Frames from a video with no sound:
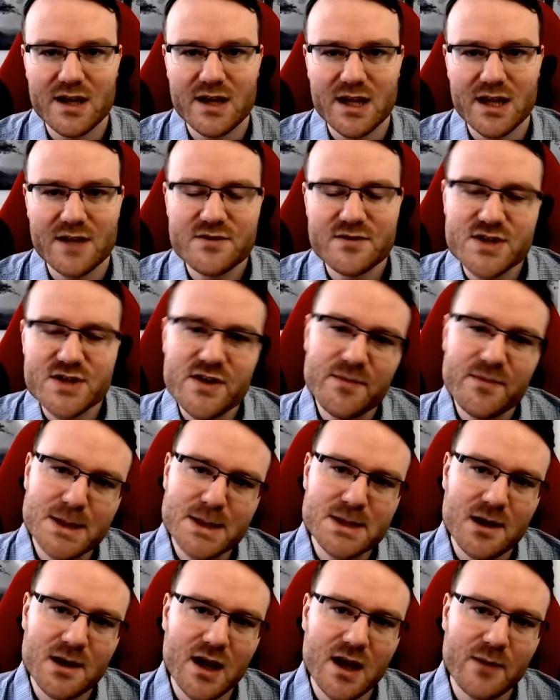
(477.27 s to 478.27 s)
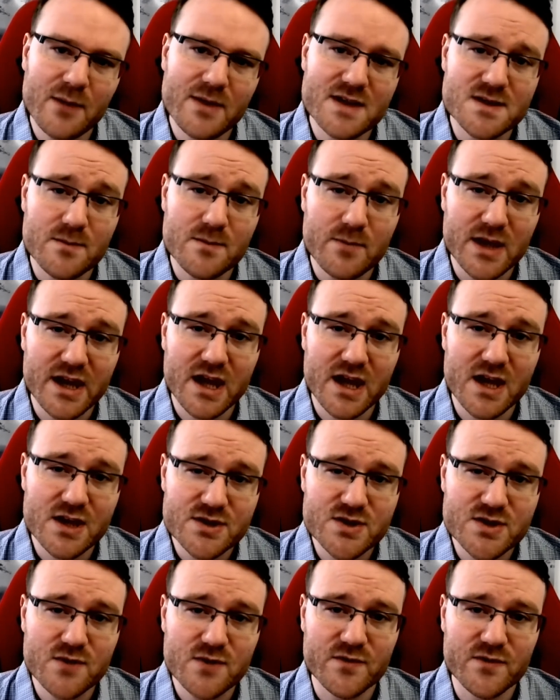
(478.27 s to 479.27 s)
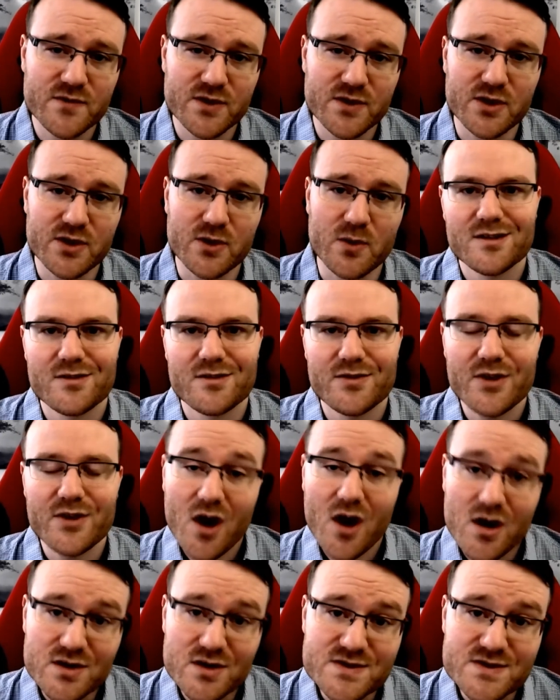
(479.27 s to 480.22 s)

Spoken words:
If shipping time is a big issue for you, there are